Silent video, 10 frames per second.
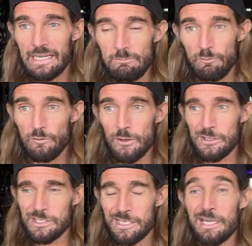came
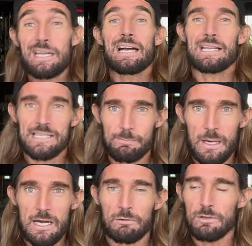first. And it's
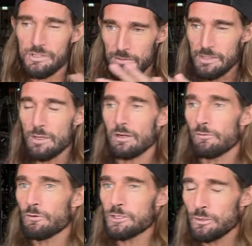parkrun, so it's not an
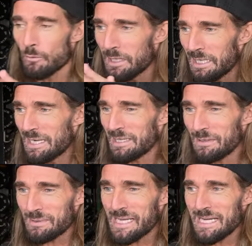official win, and I
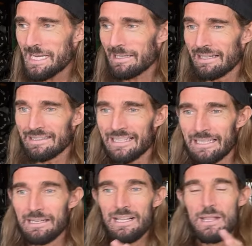don't take it like that.